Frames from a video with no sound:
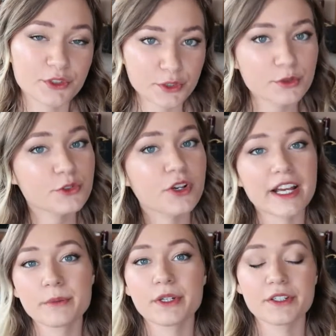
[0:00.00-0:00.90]
do try
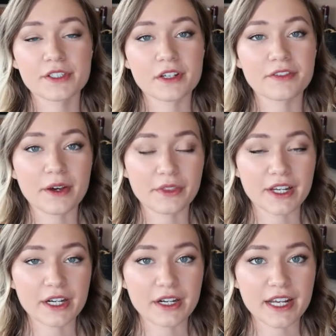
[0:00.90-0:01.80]
and put yourself out
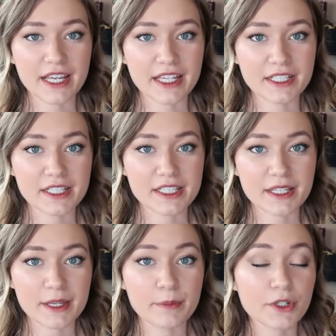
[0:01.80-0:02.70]
there and
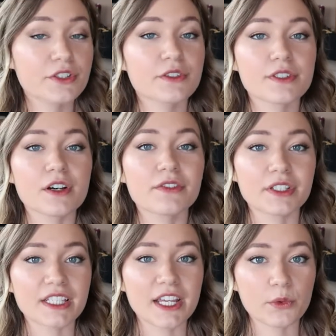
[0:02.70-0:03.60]
immerse yourself in
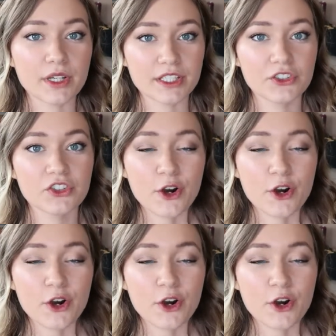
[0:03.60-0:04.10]
a language,